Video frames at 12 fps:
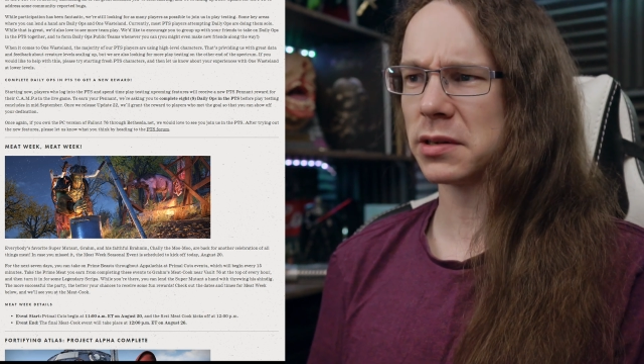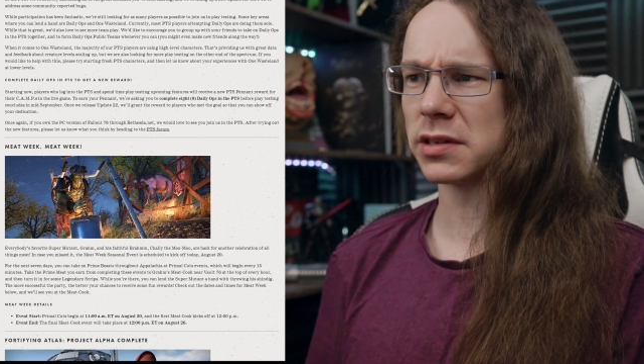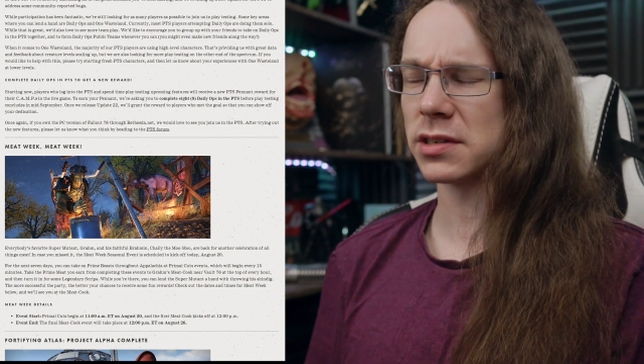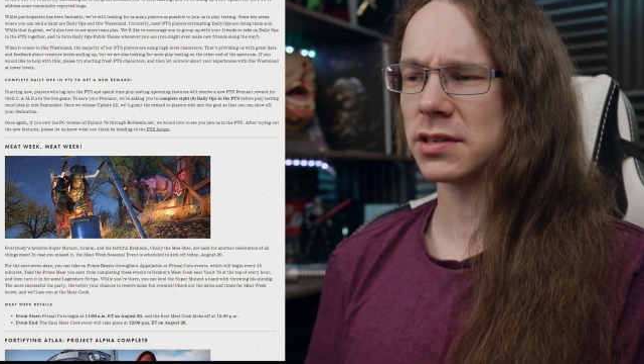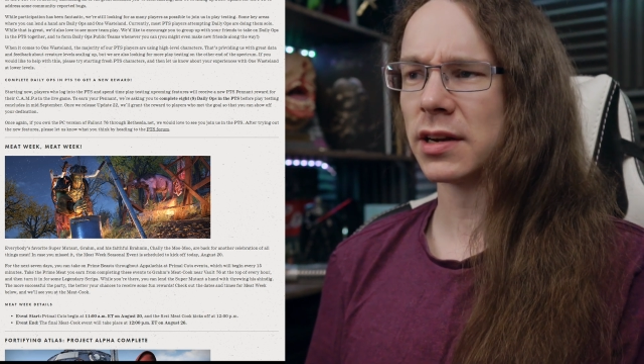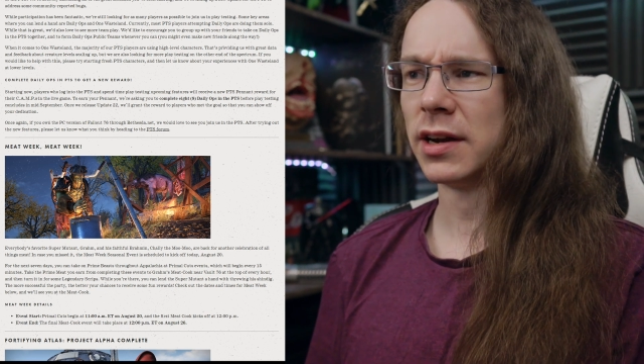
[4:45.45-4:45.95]

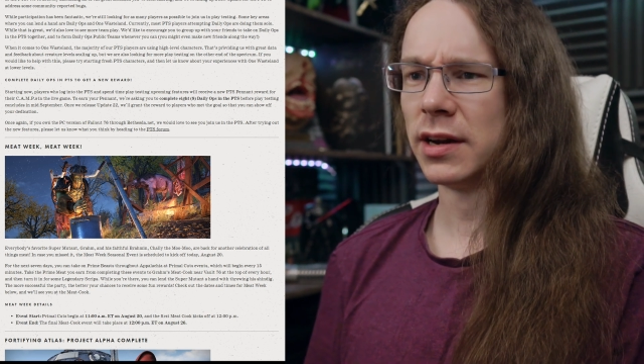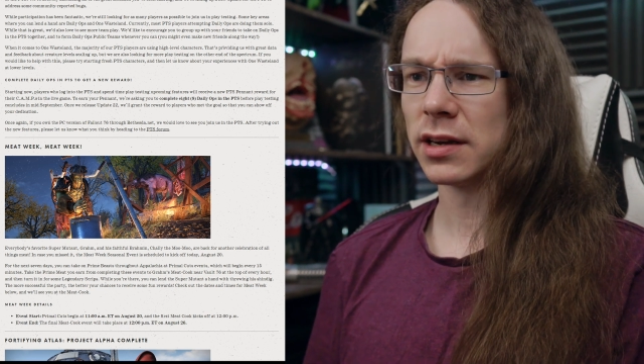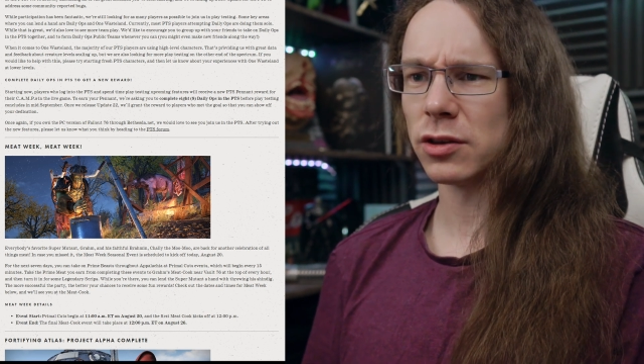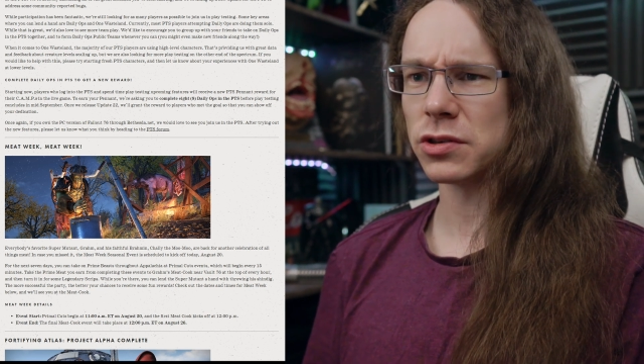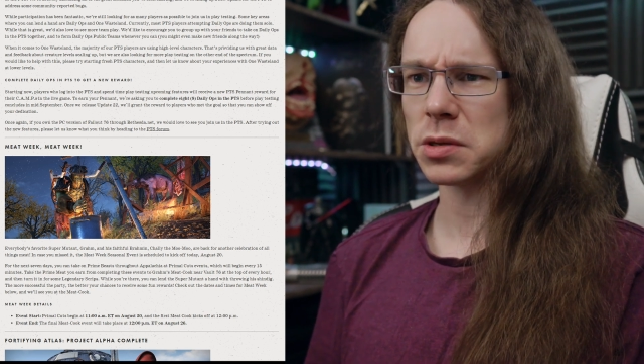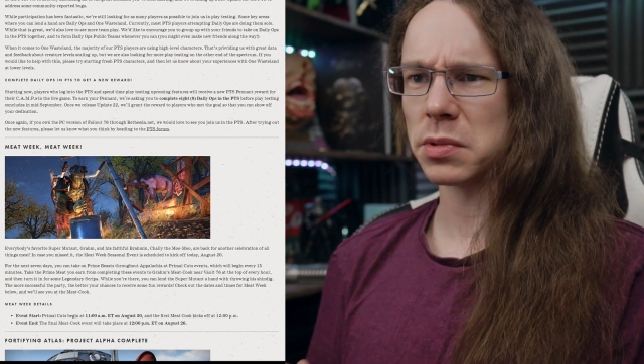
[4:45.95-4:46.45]
It's
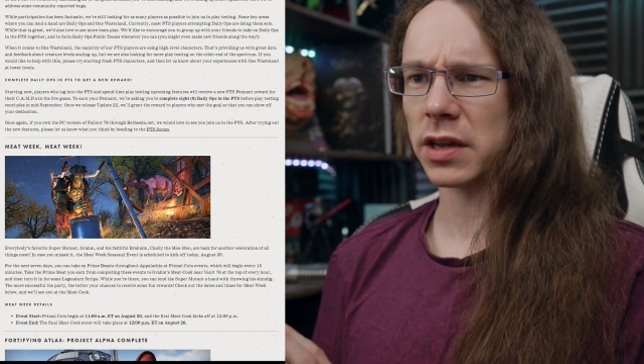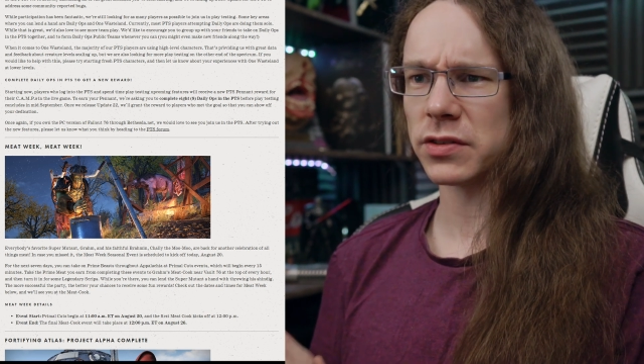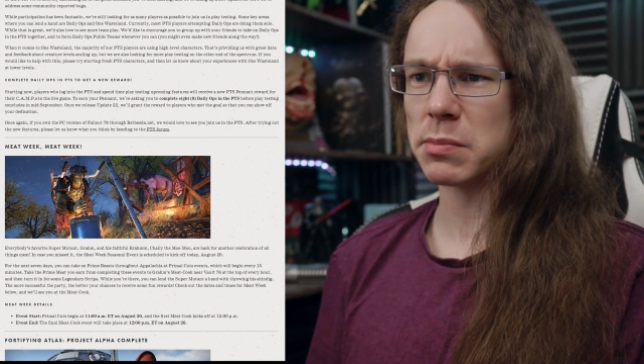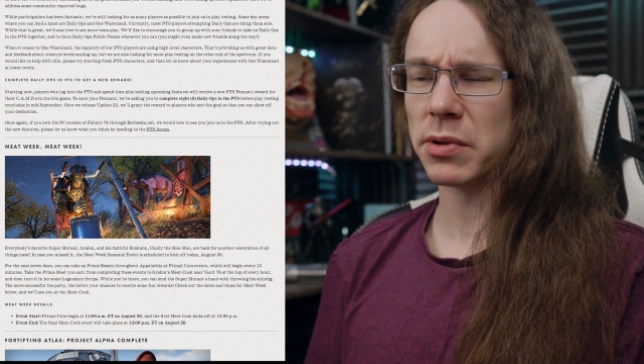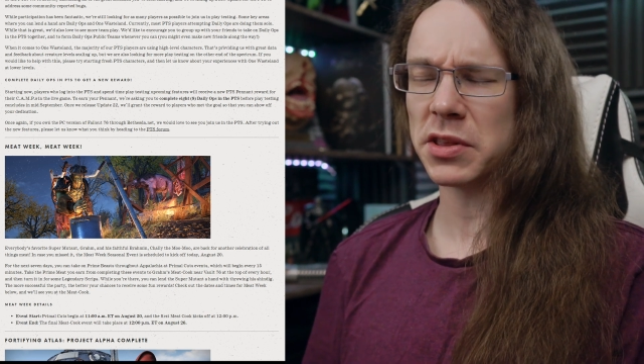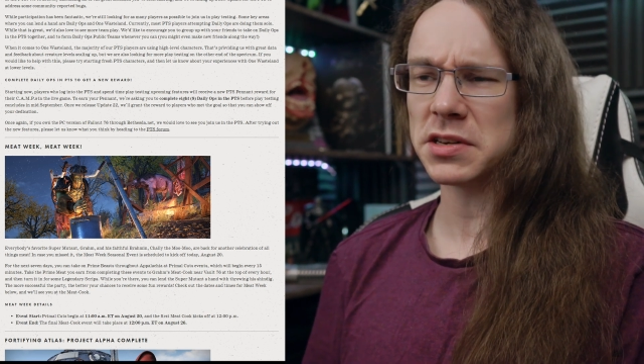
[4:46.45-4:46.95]
not something I've
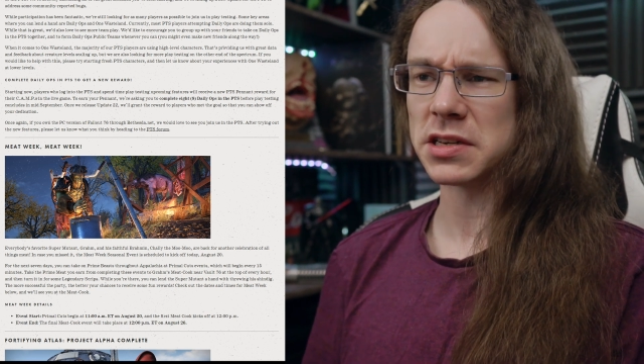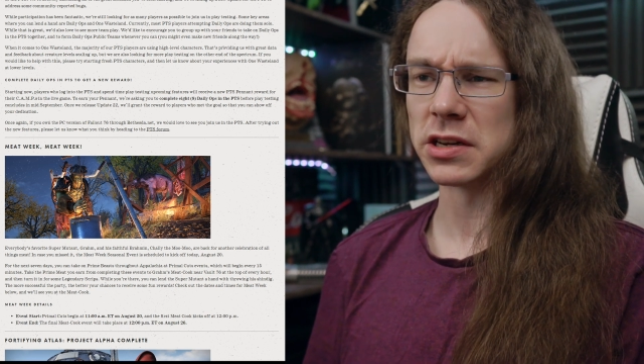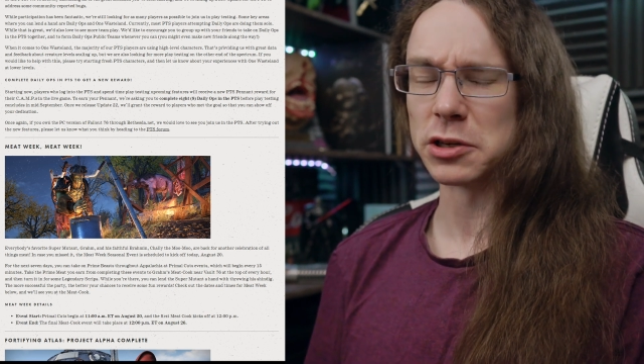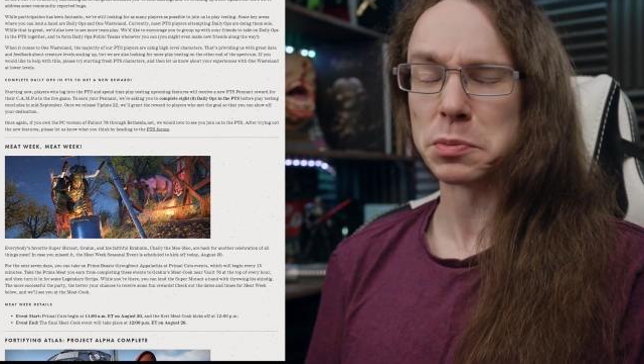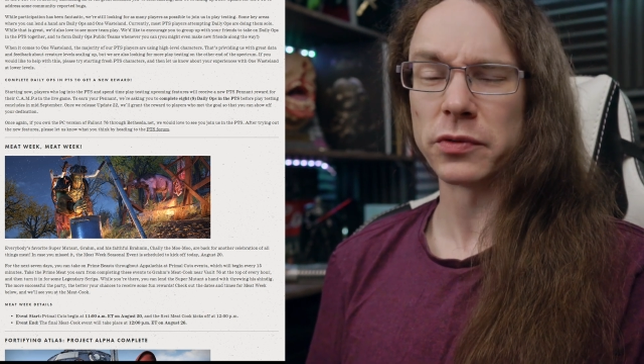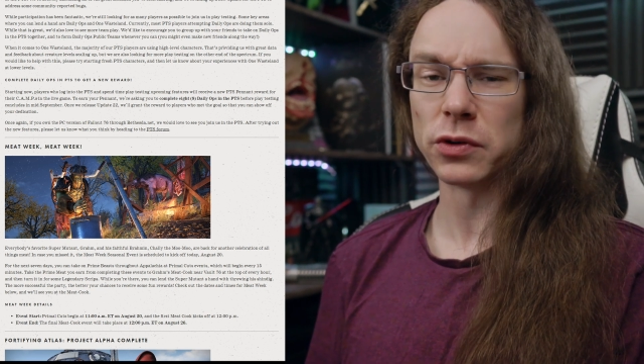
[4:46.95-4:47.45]
seen Bethesda
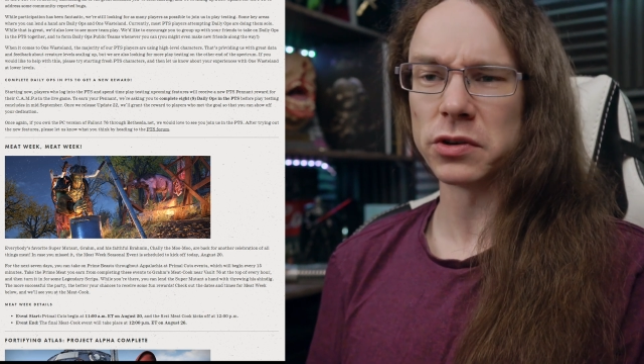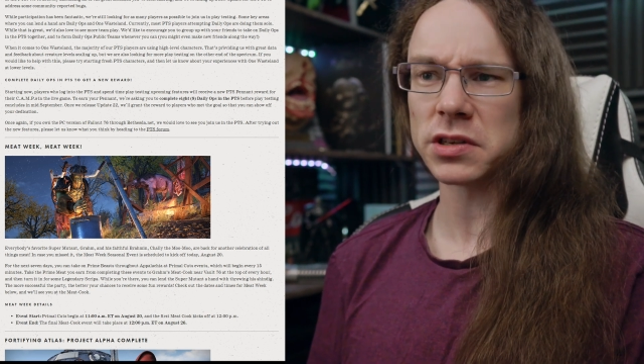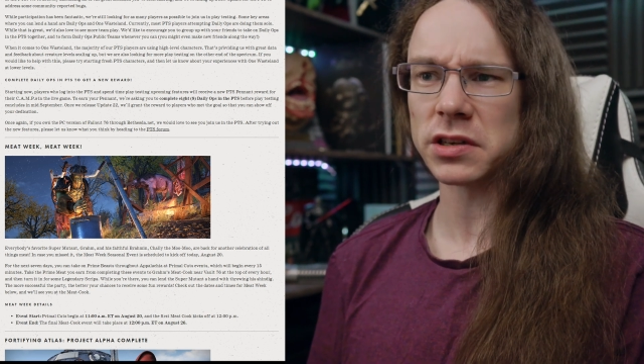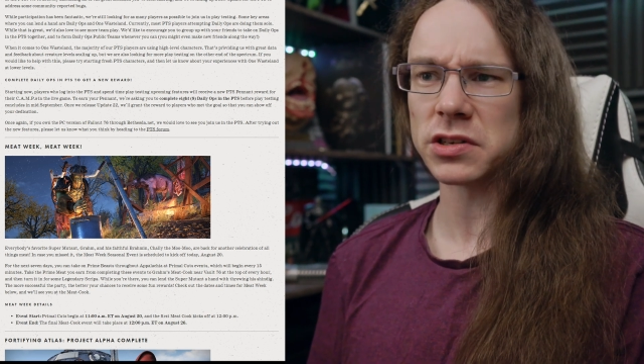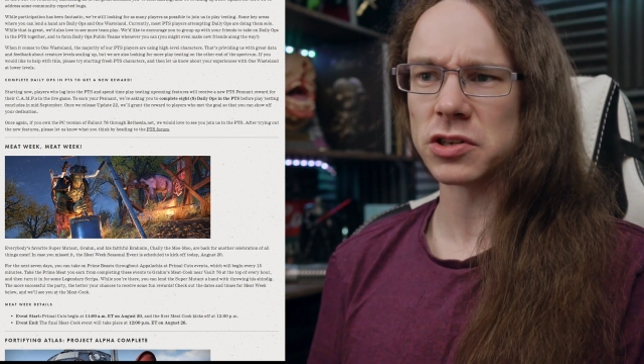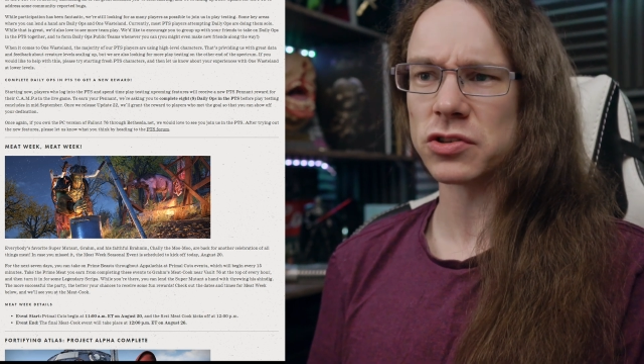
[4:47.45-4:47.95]
use before, so
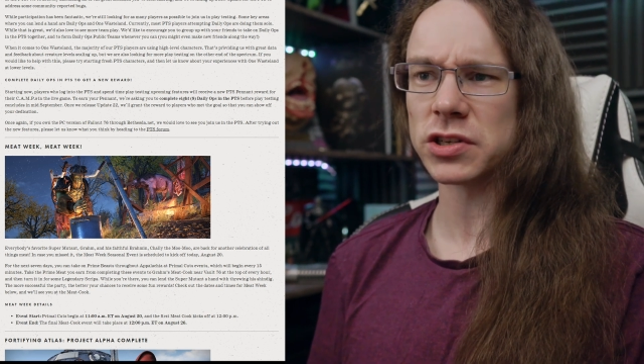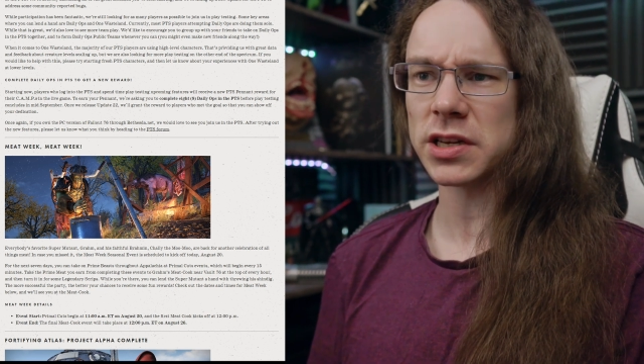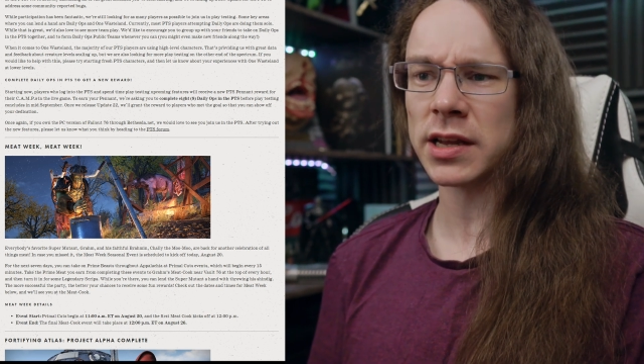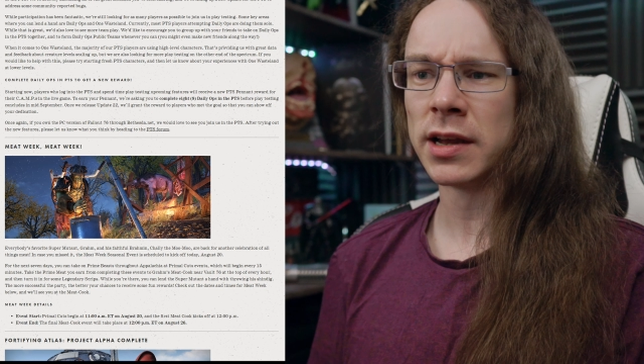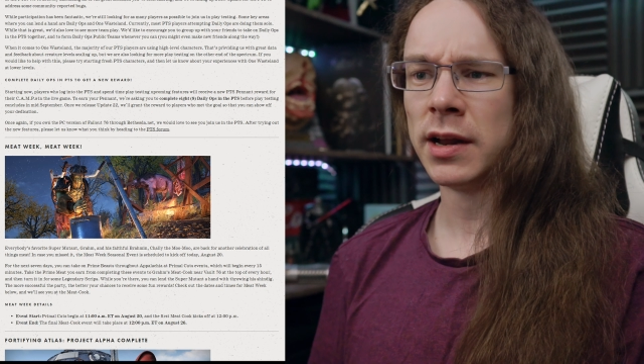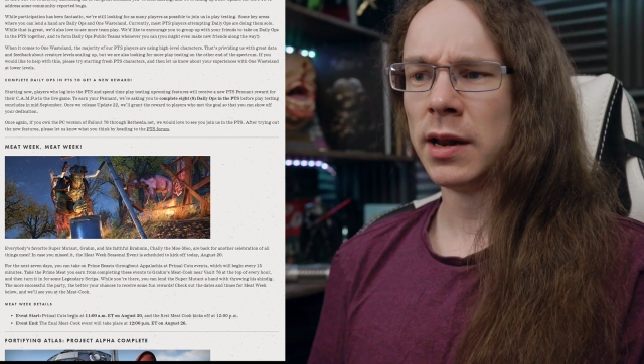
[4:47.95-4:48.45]
that's interesting.